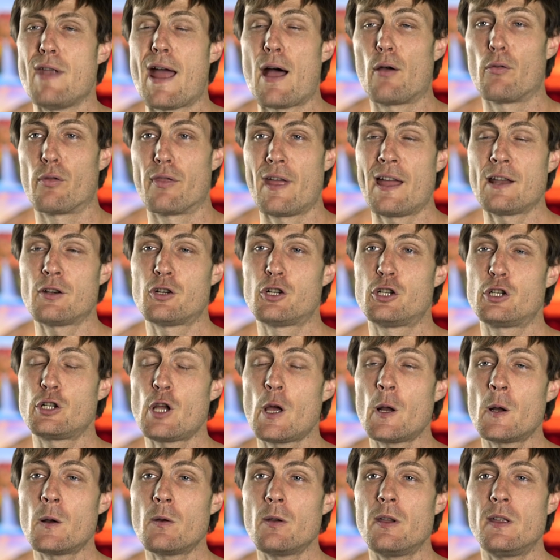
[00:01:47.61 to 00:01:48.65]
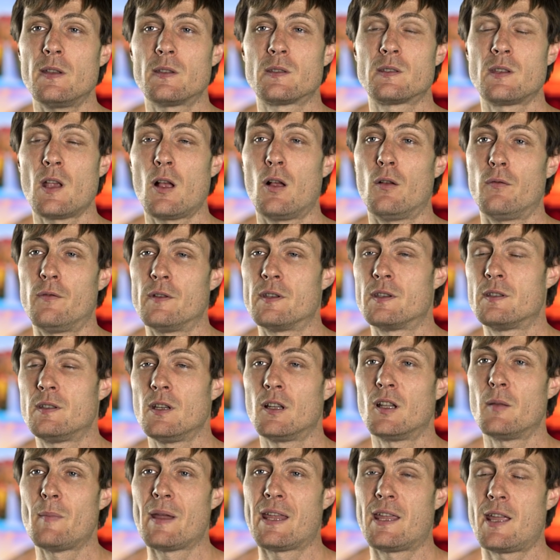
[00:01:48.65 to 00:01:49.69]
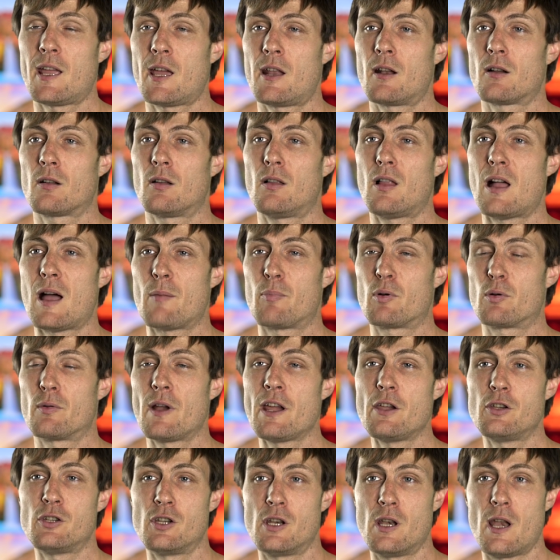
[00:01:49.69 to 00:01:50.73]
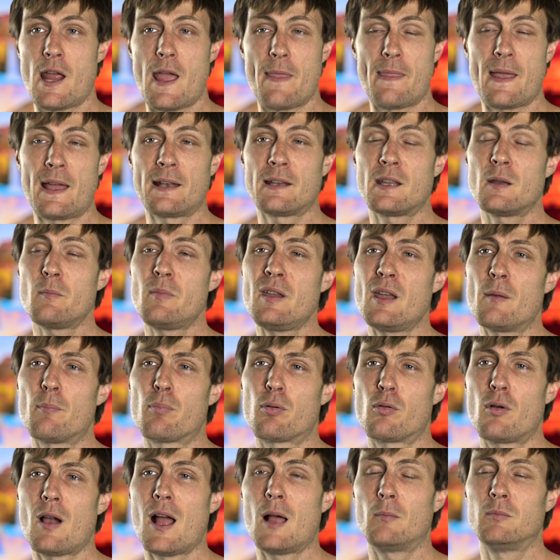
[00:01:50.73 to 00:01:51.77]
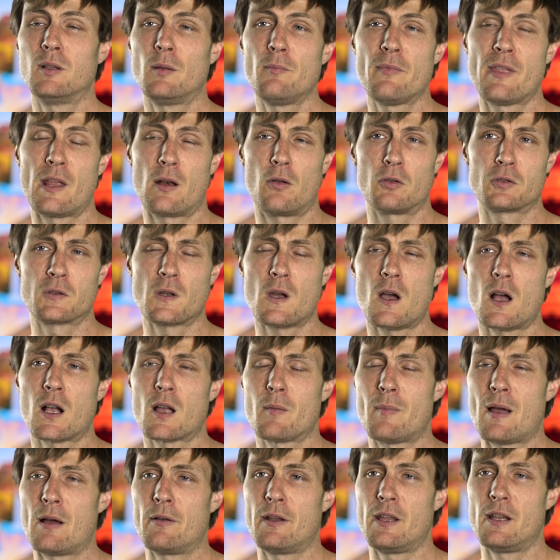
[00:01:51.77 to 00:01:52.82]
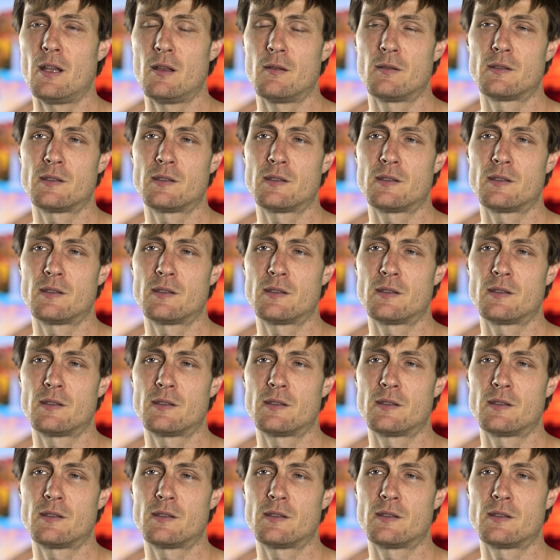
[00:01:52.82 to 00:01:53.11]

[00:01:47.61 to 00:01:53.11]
Now that shutter itself is still a mechanical operation and that can be a problem that I'll talk about in a